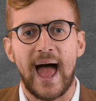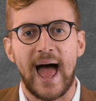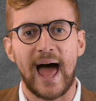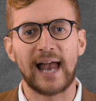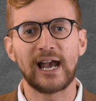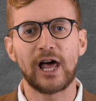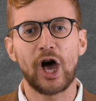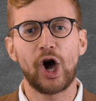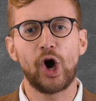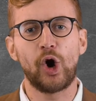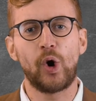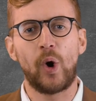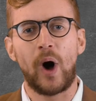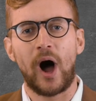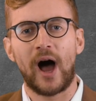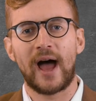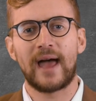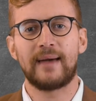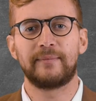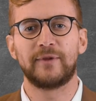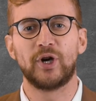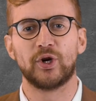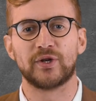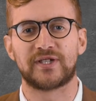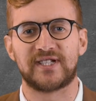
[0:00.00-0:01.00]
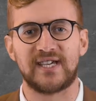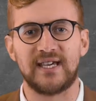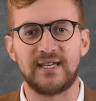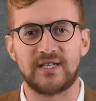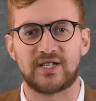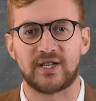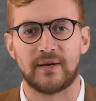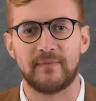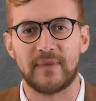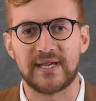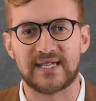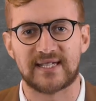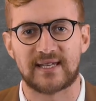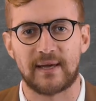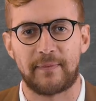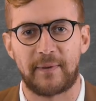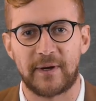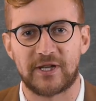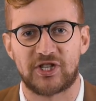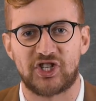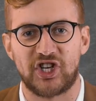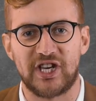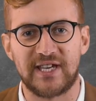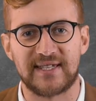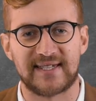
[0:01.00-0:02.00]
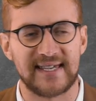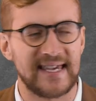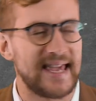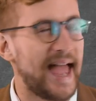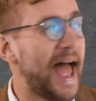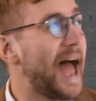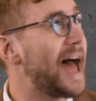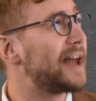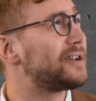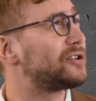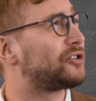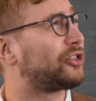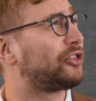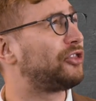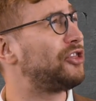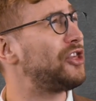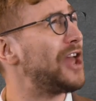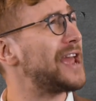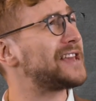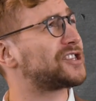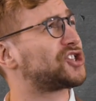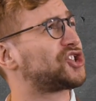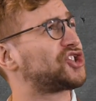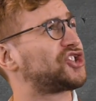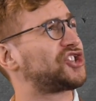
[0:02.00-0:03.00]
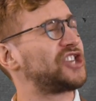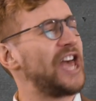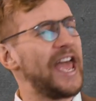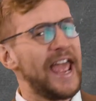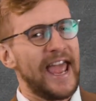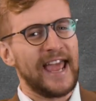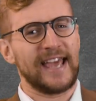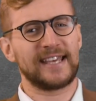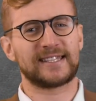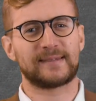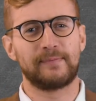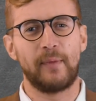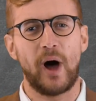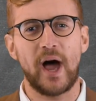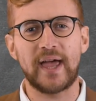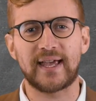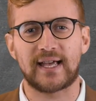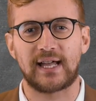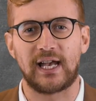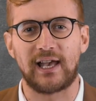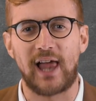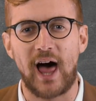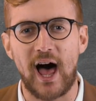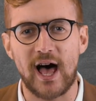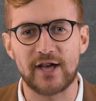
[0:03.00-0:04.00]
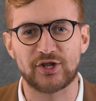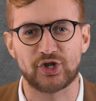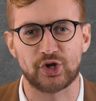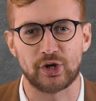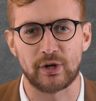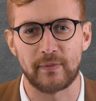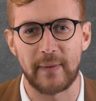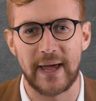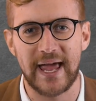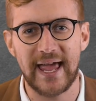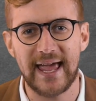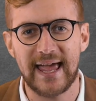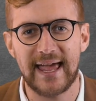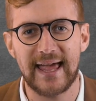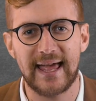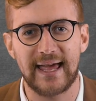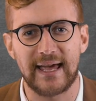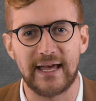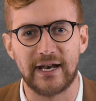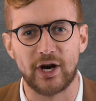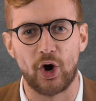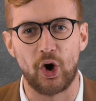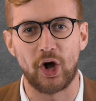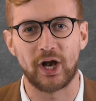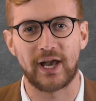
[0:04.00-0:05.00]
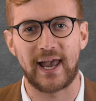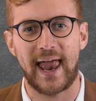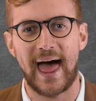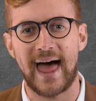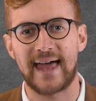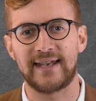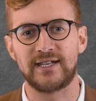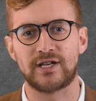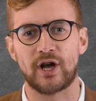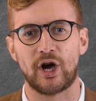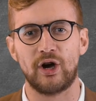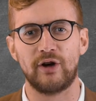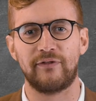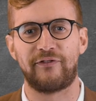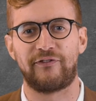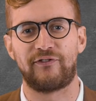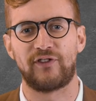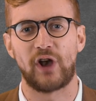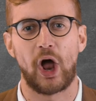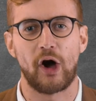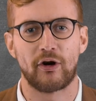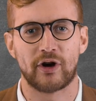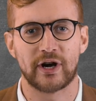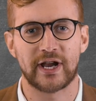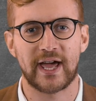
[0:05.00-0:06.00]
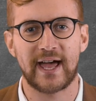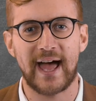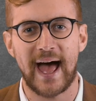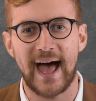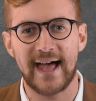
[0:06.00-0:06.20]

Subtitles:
Hello, I am your teacher, Mr. Pacitti, and this is my classroom here in Orlando, Florida,